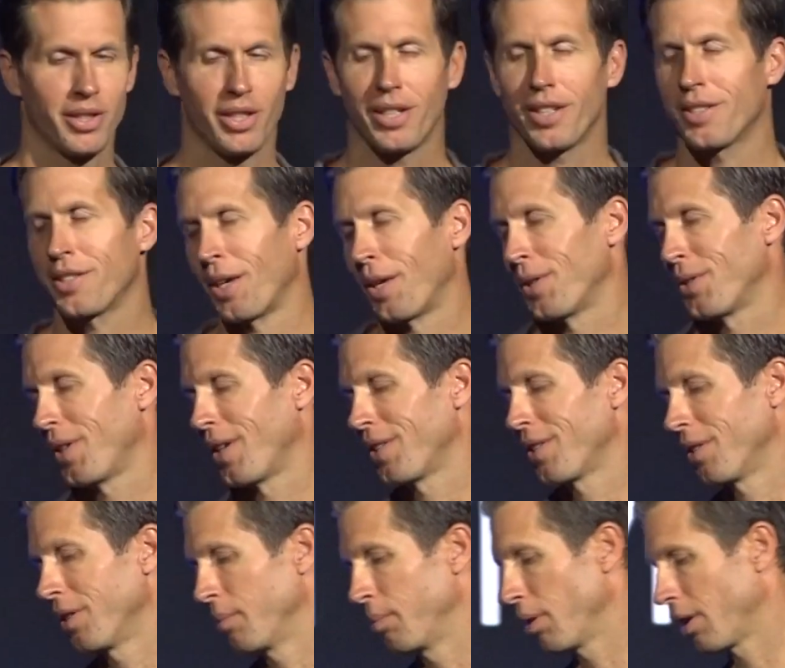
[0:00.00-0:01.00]
then it tells us
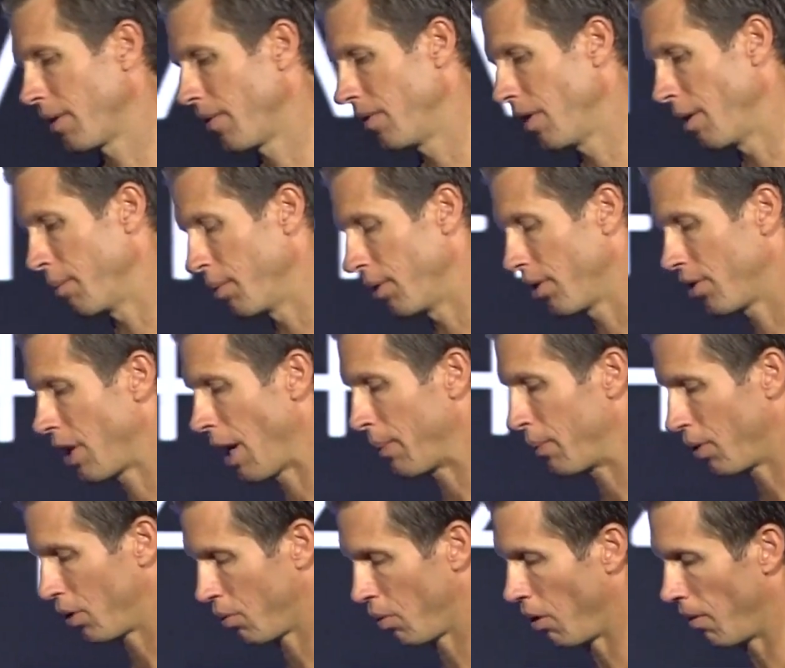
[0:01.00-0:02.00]
in the book of Numbers,
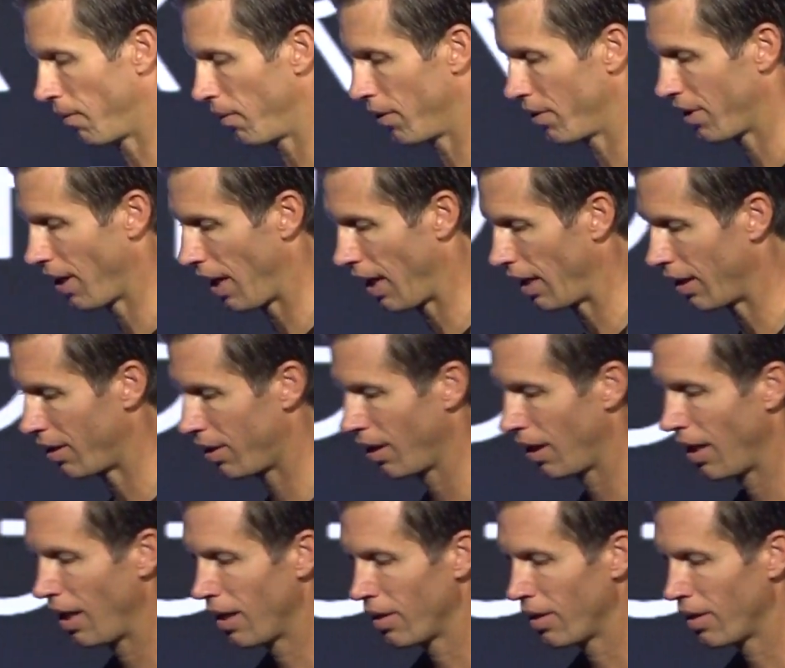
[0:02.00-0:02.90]
chapter 12, verse 8,